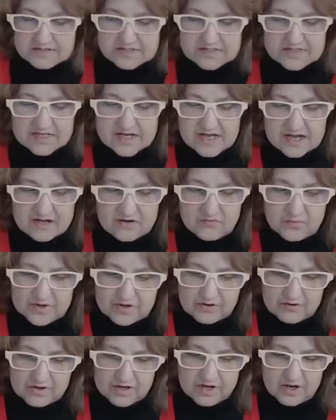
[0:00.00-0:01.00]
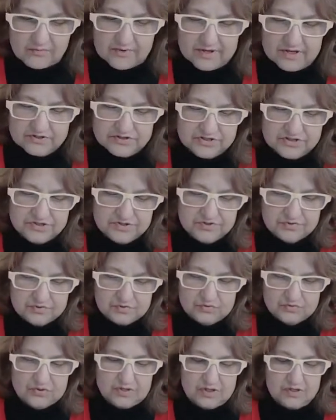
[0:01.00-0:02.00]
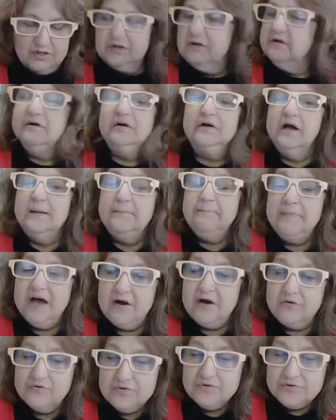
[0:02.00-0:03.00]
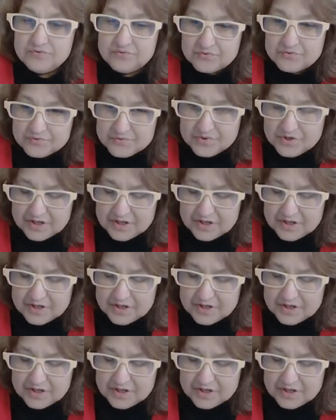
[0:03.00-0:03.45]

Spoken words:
Today we are going to Peru.